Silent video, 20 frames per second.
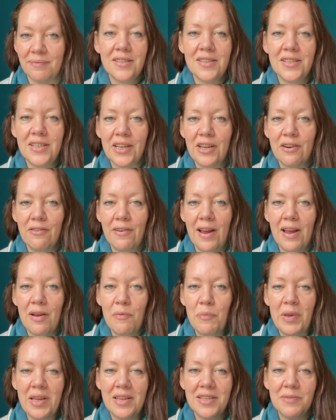Stick
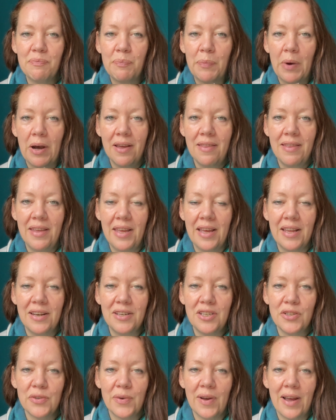around because by the
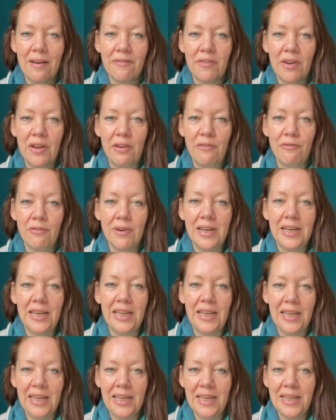end you'll have a
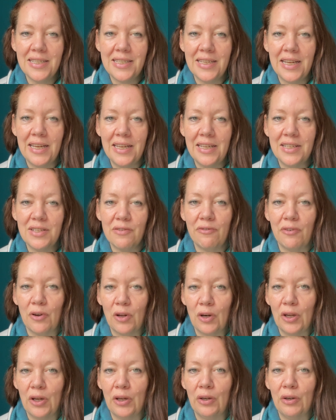really easy to
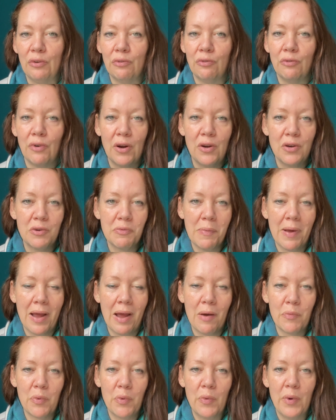follow
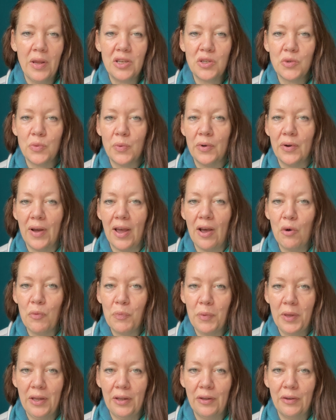roadmap which will help
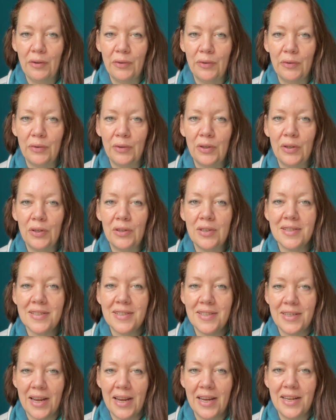you
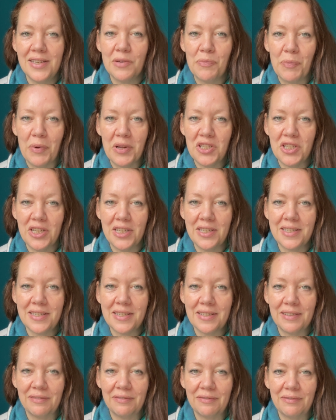stay to budget.